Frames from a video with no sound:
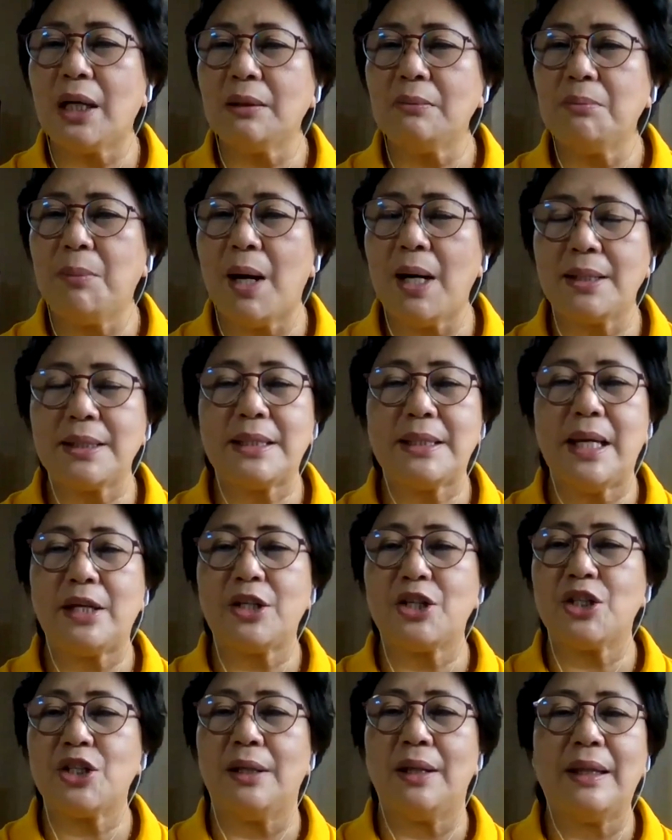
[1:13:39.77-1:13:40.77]
Where is the
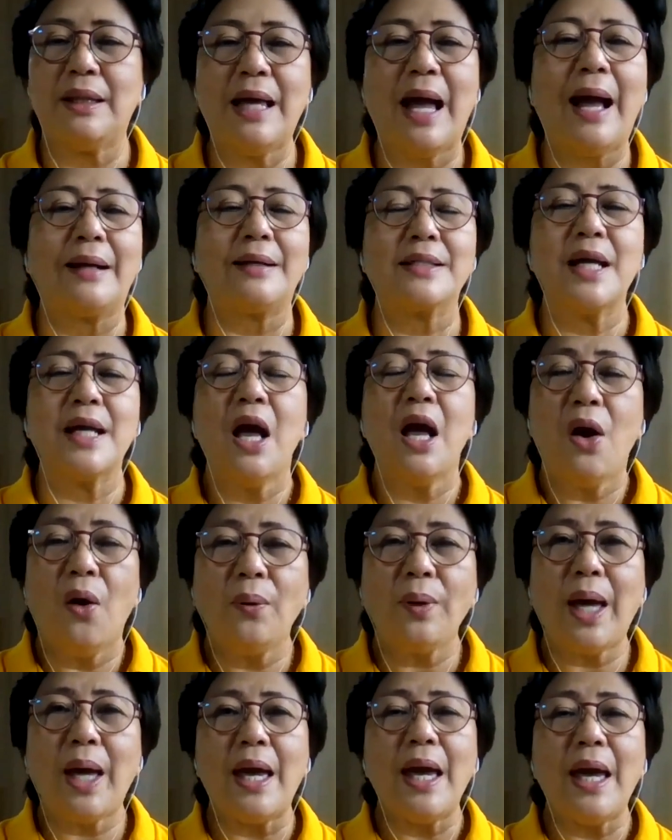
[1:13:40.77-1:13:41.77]
chat box section?
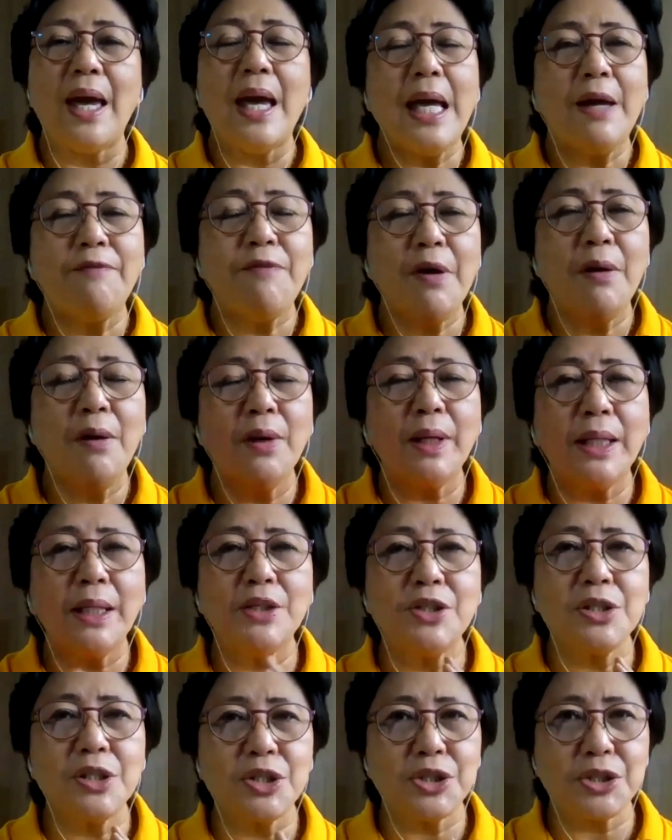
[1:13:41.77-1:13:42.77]
Thanks. Okay,
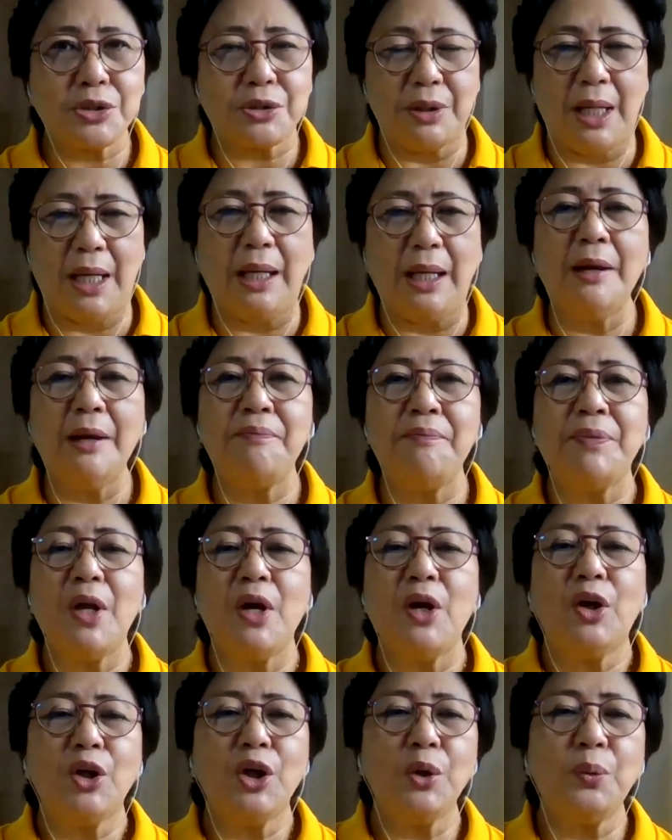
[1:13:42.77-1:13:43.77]
if you look at your
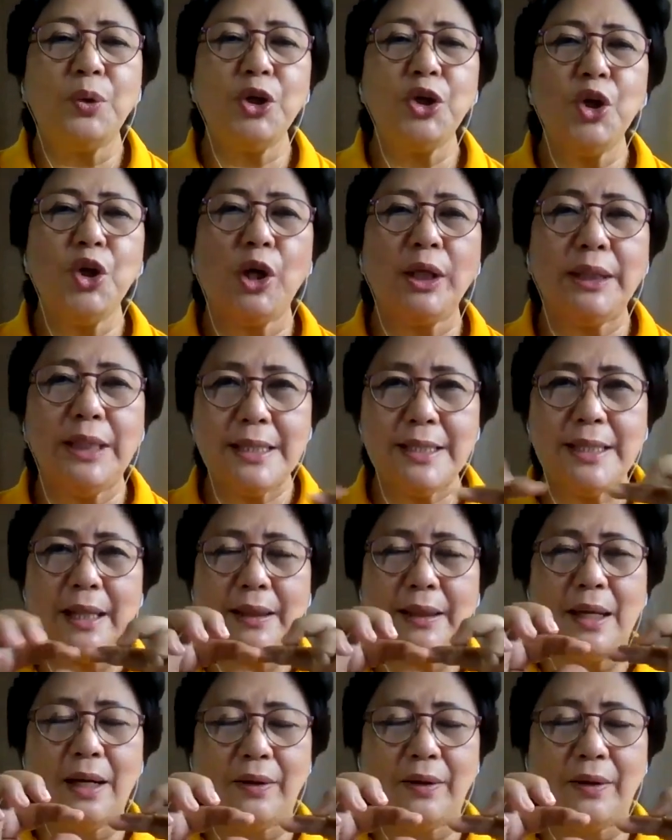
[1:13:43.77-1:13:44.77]
screen, you
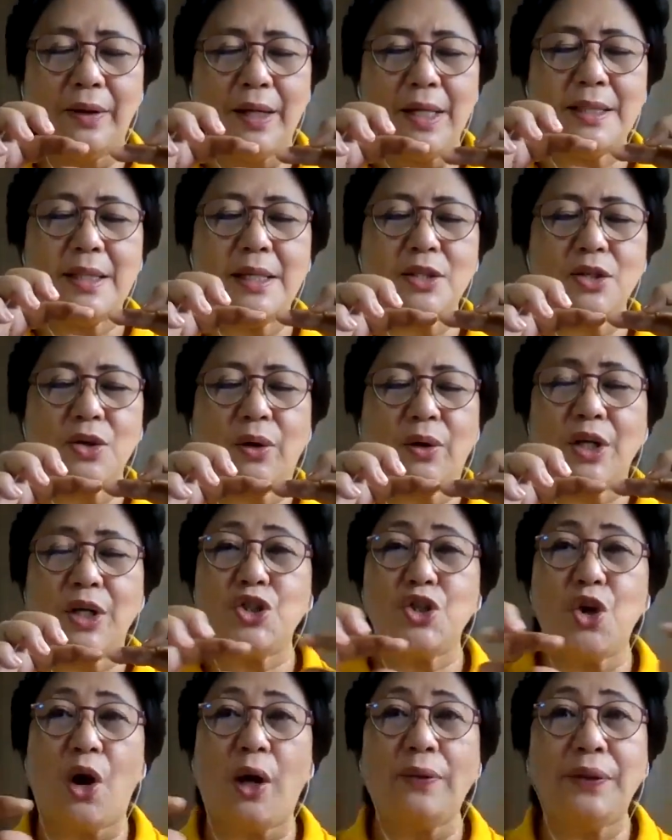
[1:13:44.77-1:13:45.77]
would notice that there
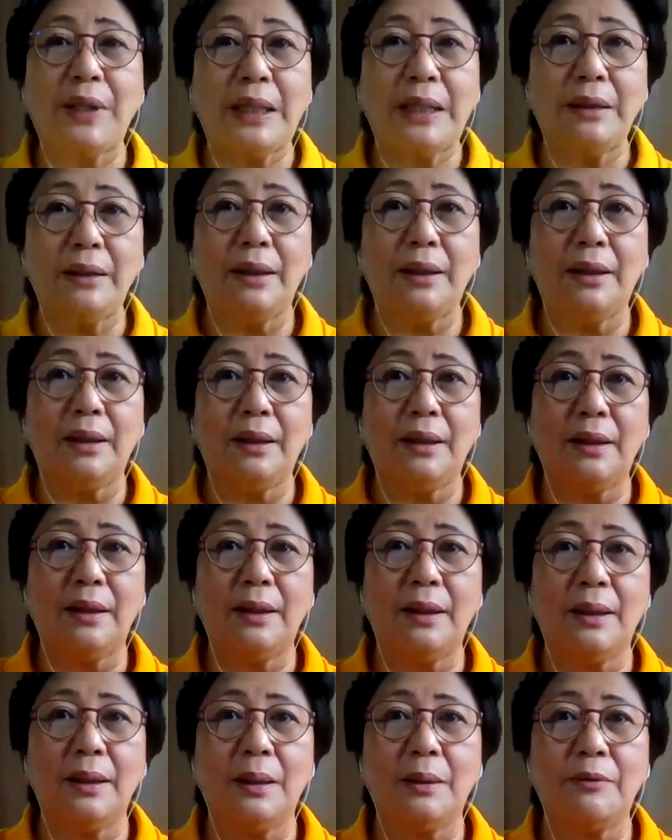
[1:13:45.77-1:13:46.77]
is this
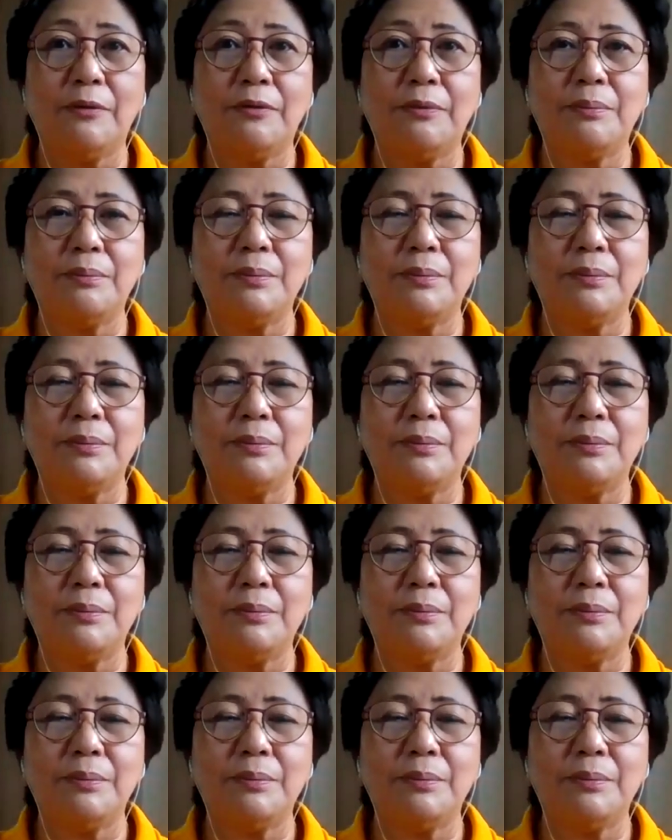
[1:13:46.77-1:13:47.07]
horizontal